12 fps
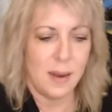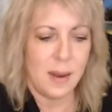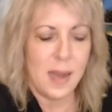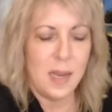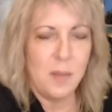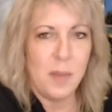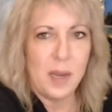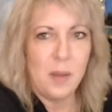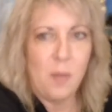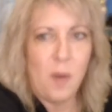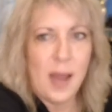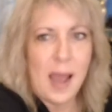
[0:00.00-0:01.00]
Anybody
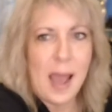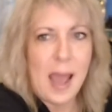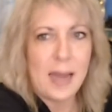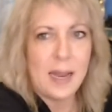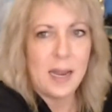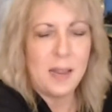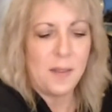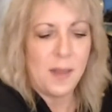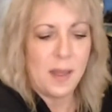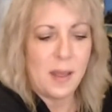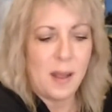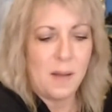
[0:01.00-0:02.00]
want to add any
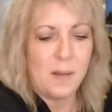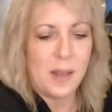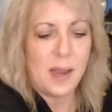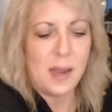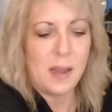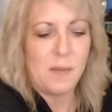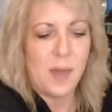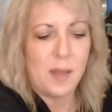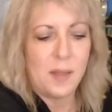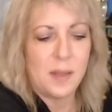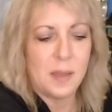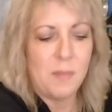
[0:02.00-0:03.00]
uh, any of the,
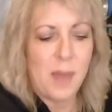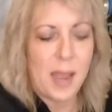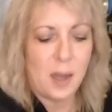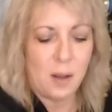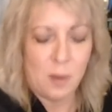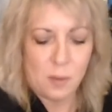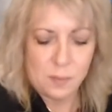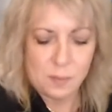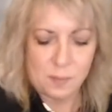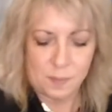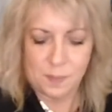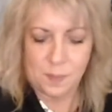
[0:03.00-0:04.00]
the tomato?
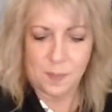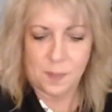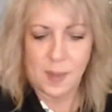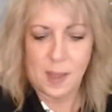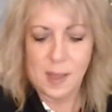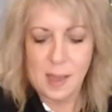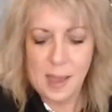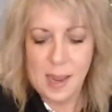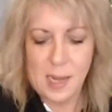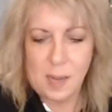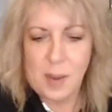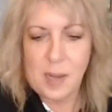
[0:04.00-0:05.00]

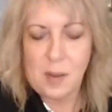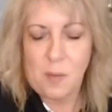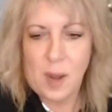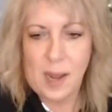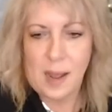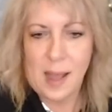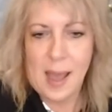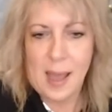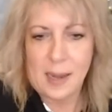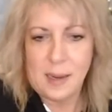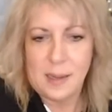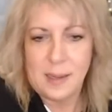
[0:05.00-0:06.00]
Anybody want to
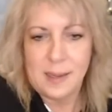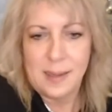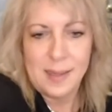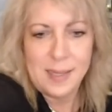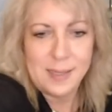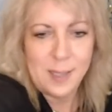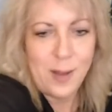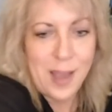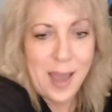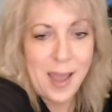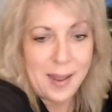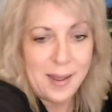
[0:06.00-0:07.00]
add? It's okay.